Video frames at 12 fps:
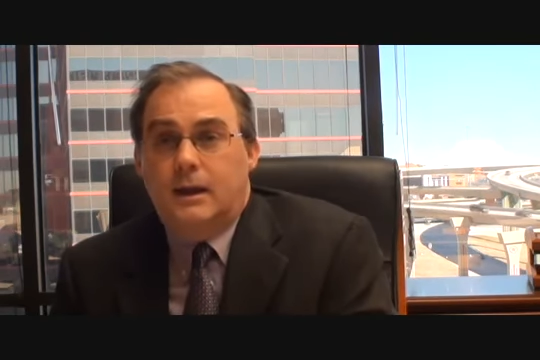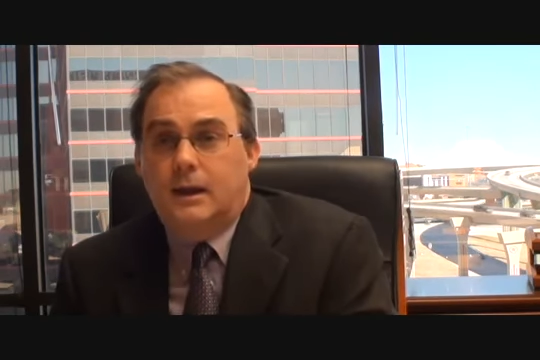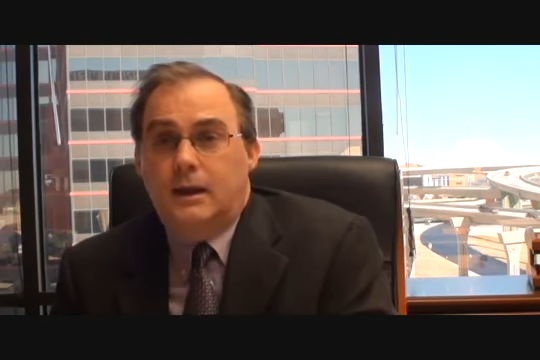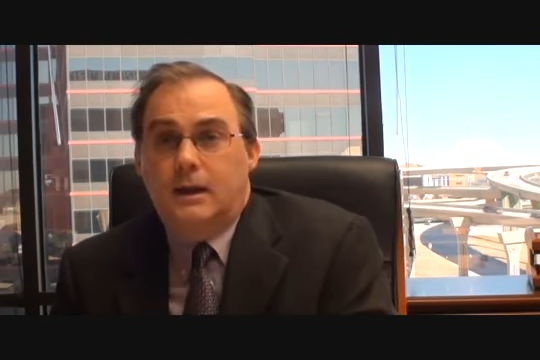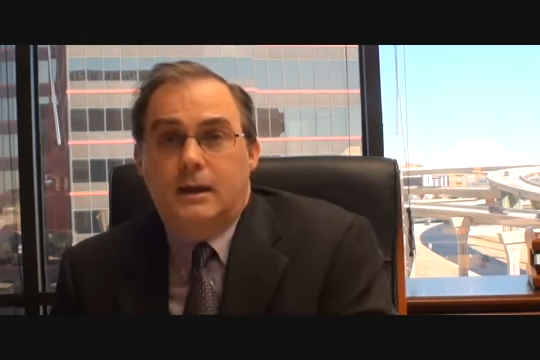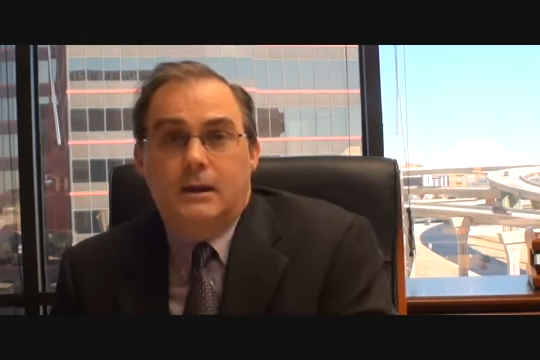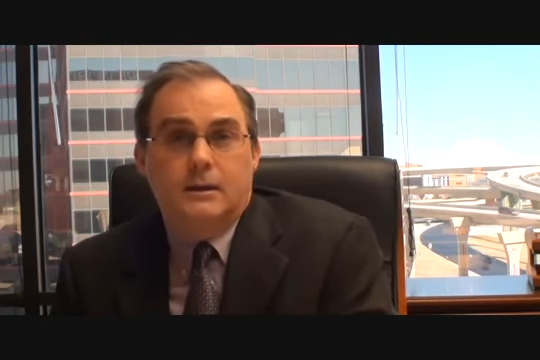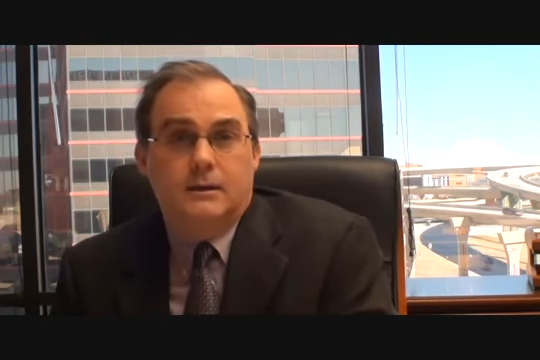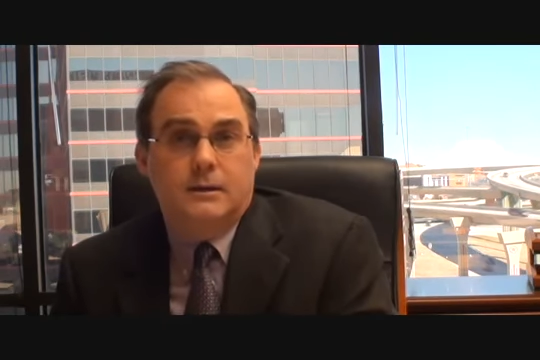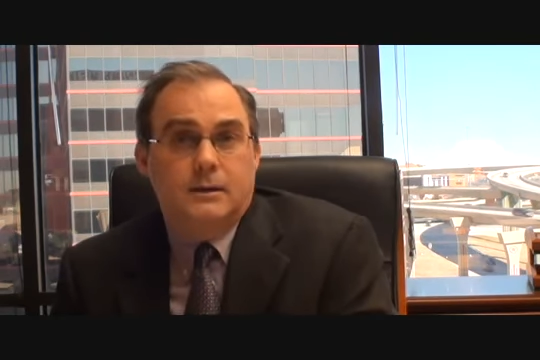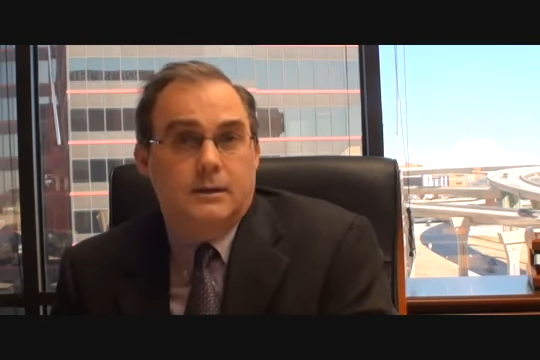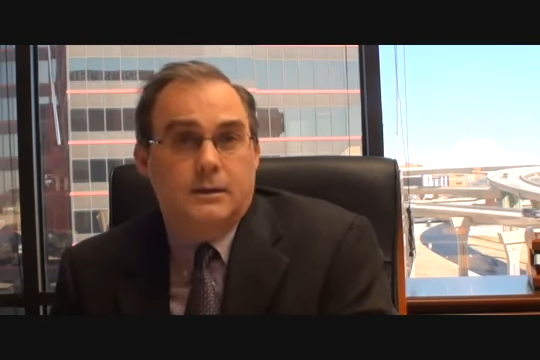
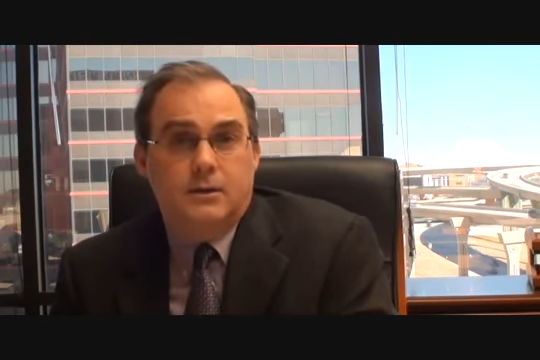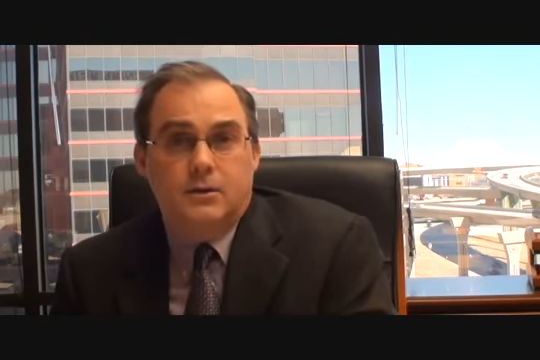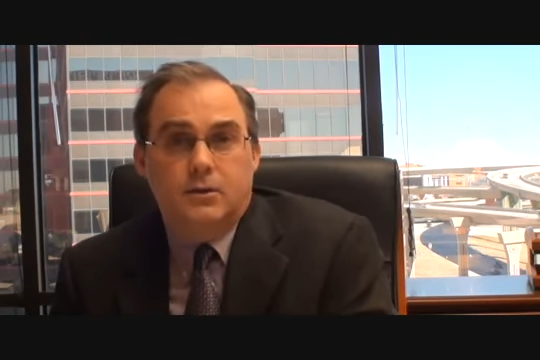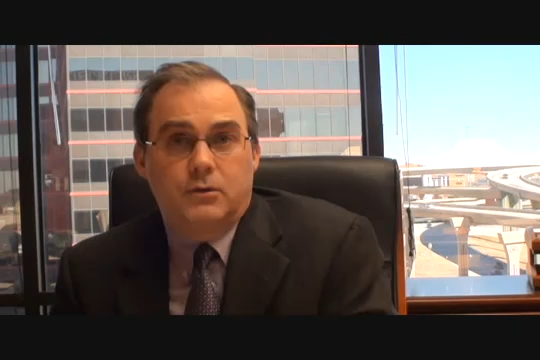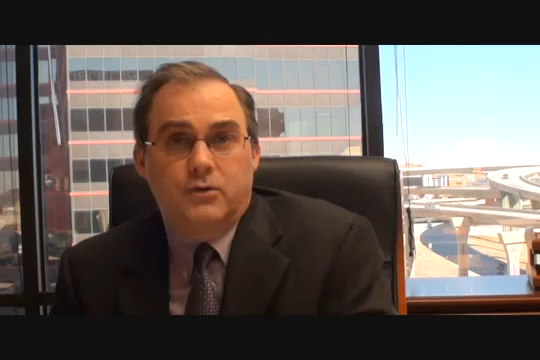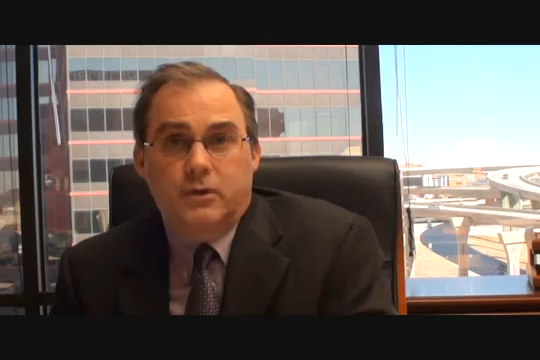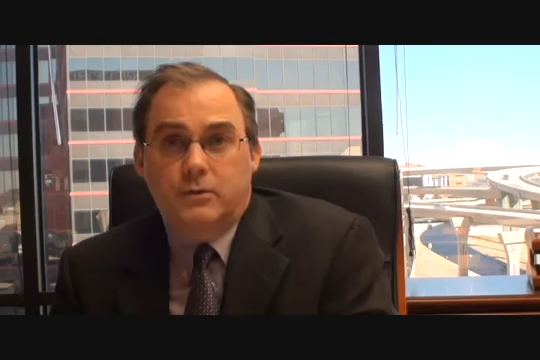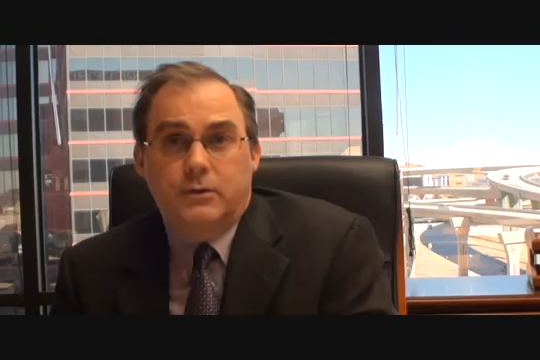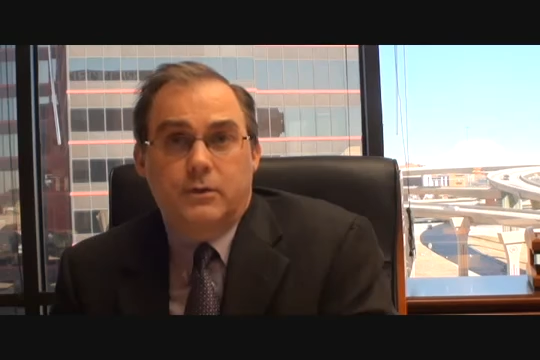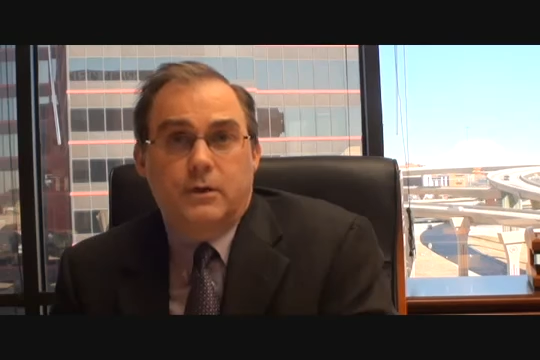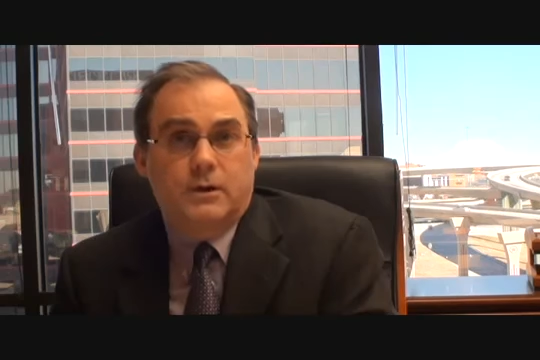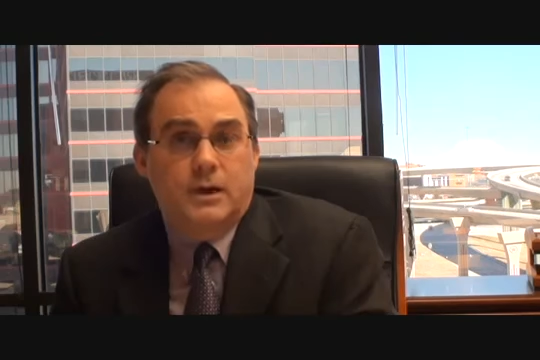And your
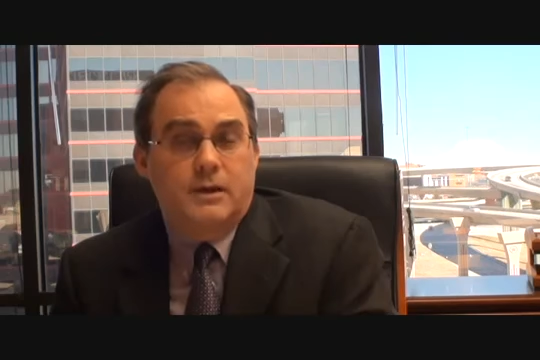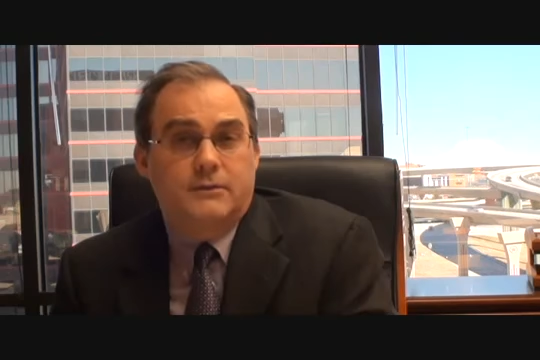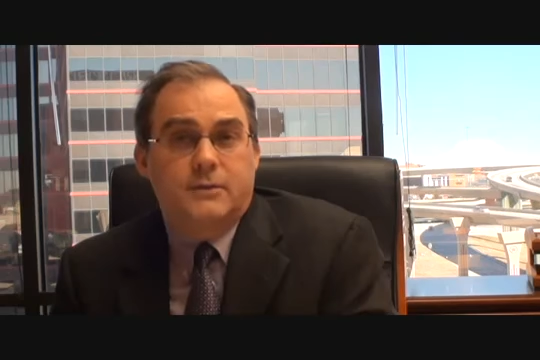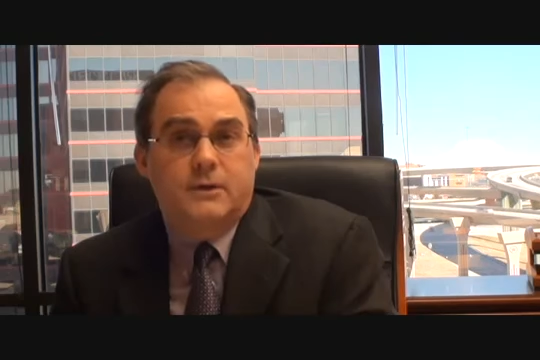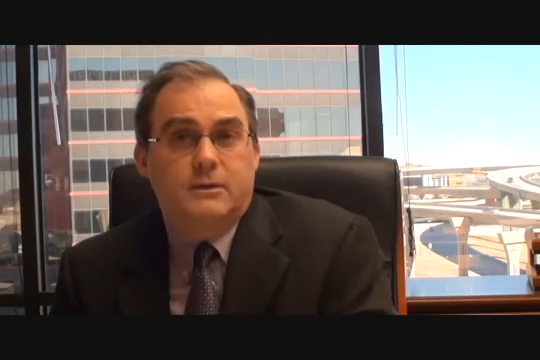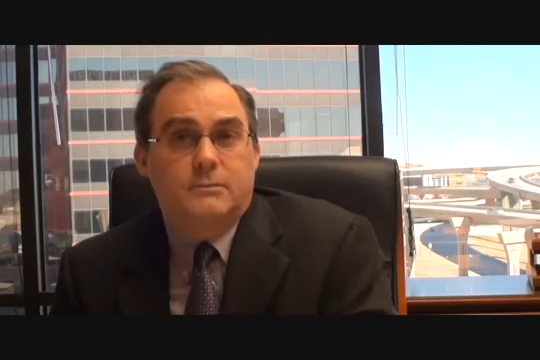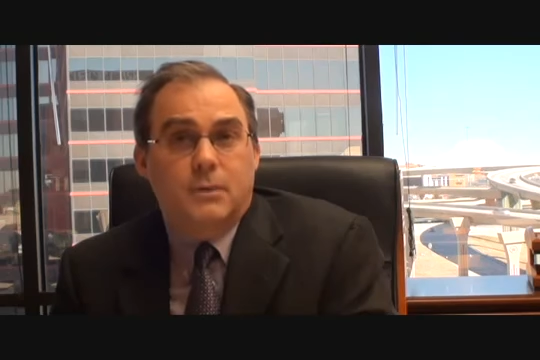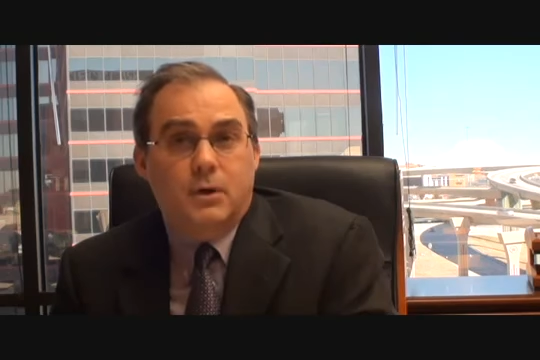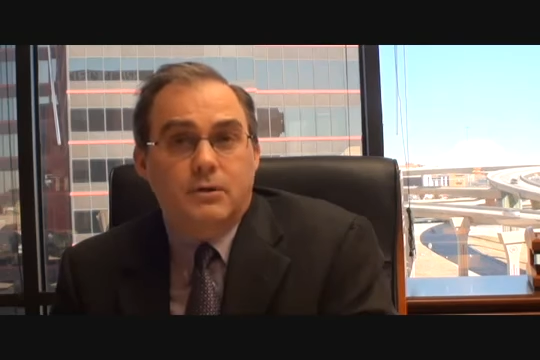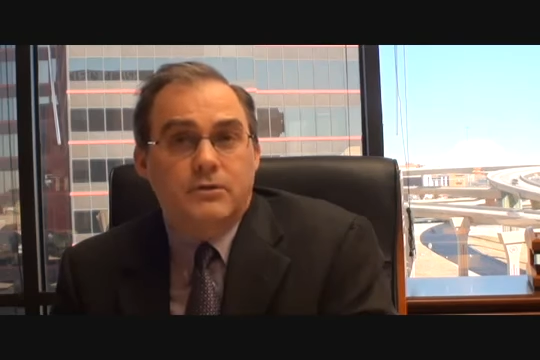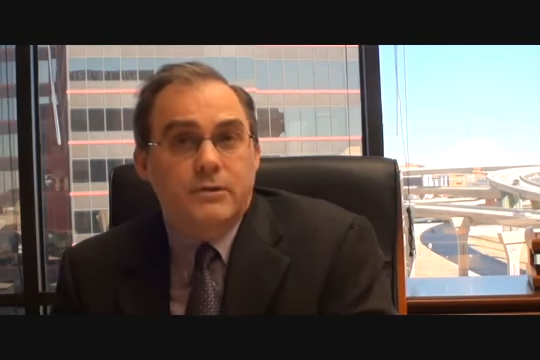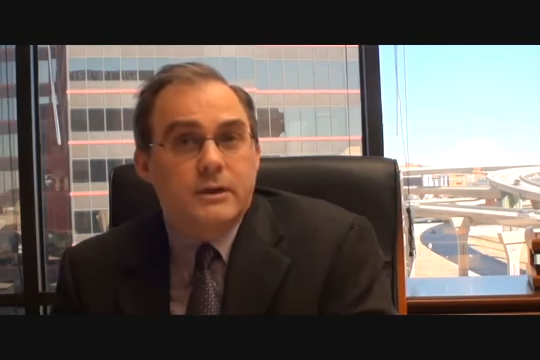children are left at the
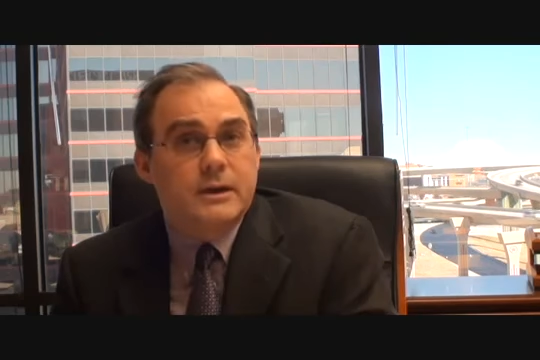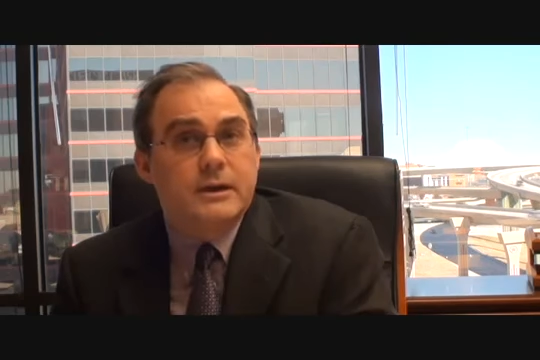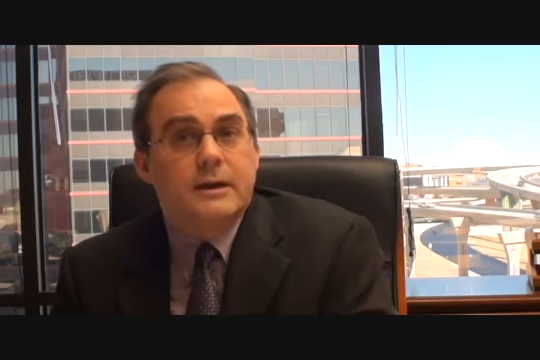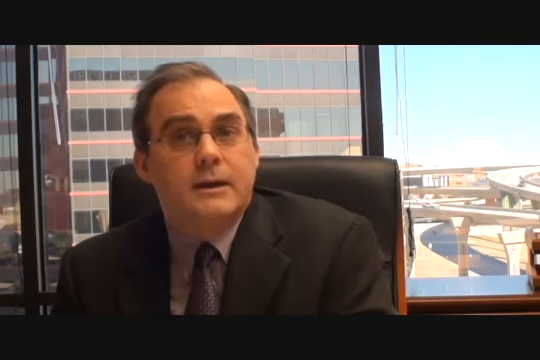mercy